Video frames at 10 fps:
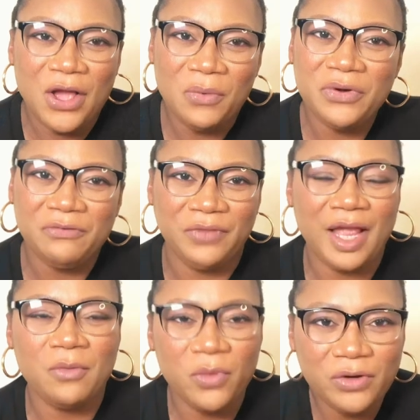one of the
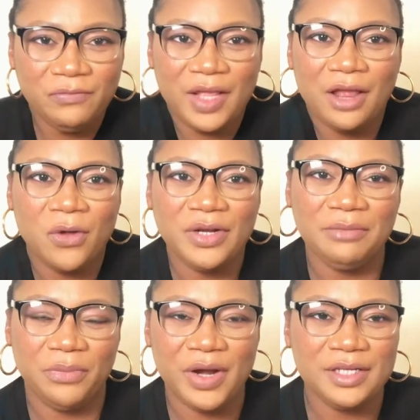iconic
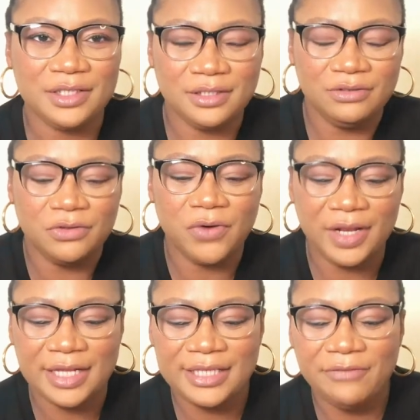brands, you know,
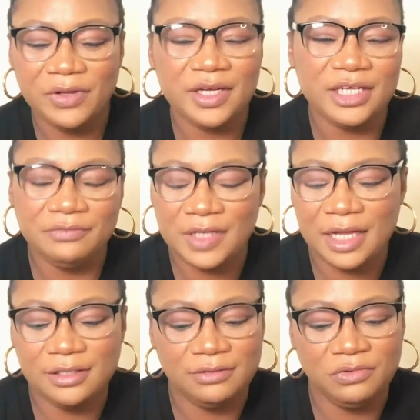that's ever lived.
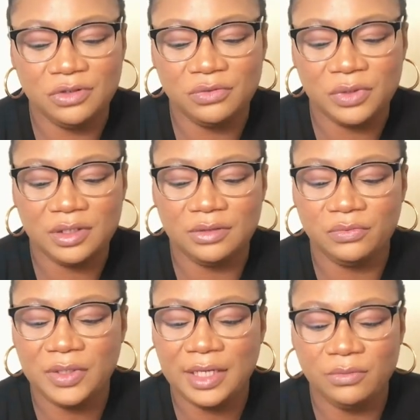And, you know,
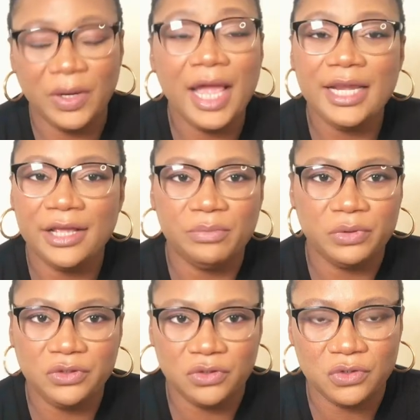we can't help
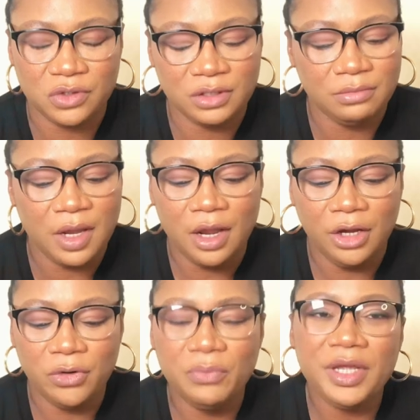but just, you
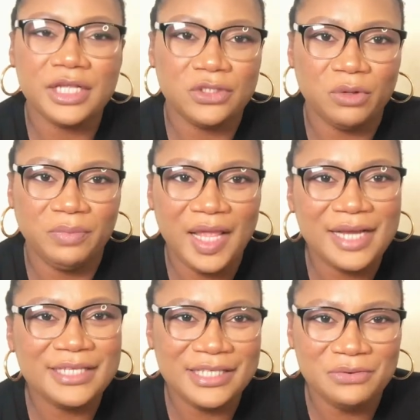know, make a stop there and
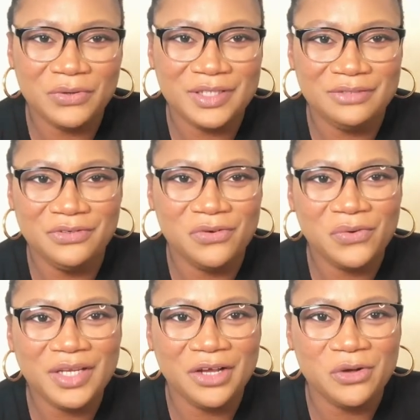see what, you know,
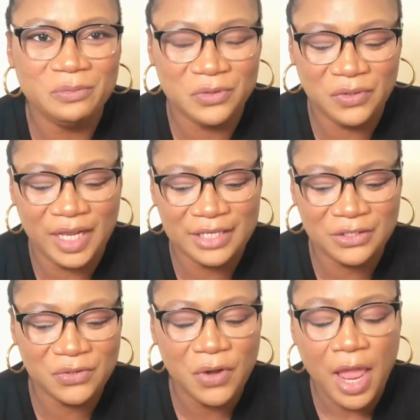what they're up to there.
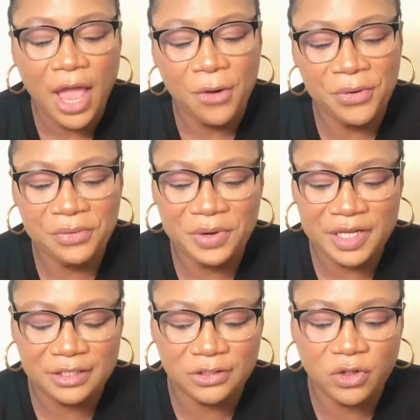So when we made a
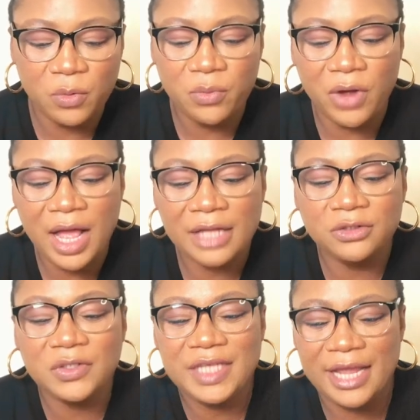stop, our
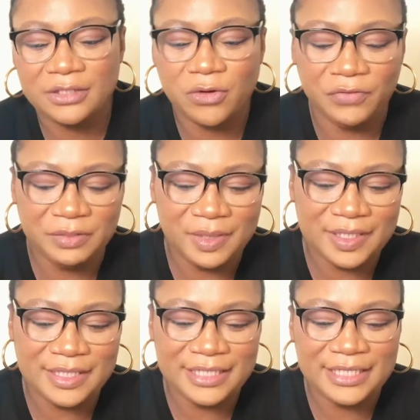thought here at COVET
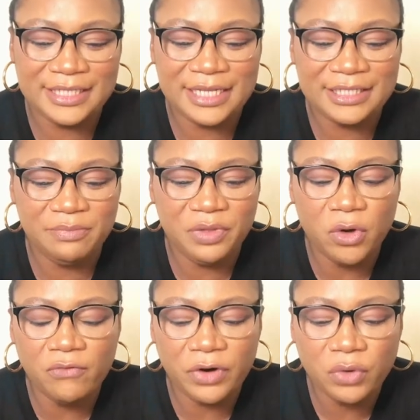Magazine is that the
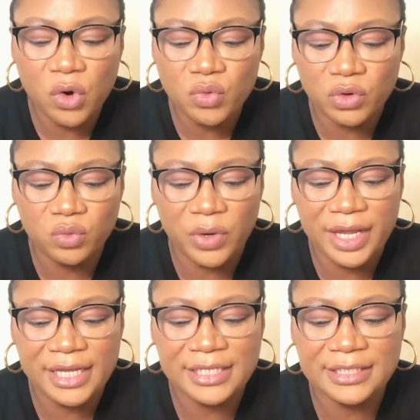overall runway
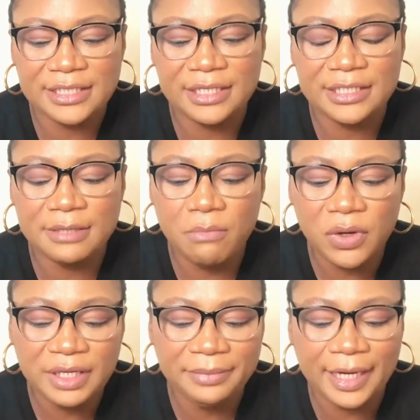is a
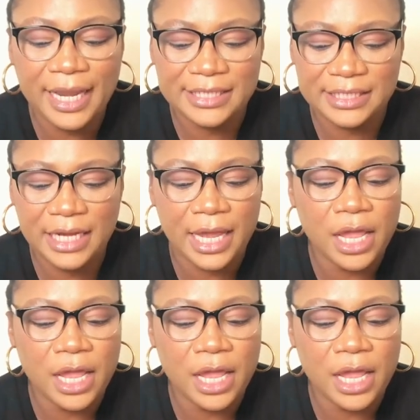modern classic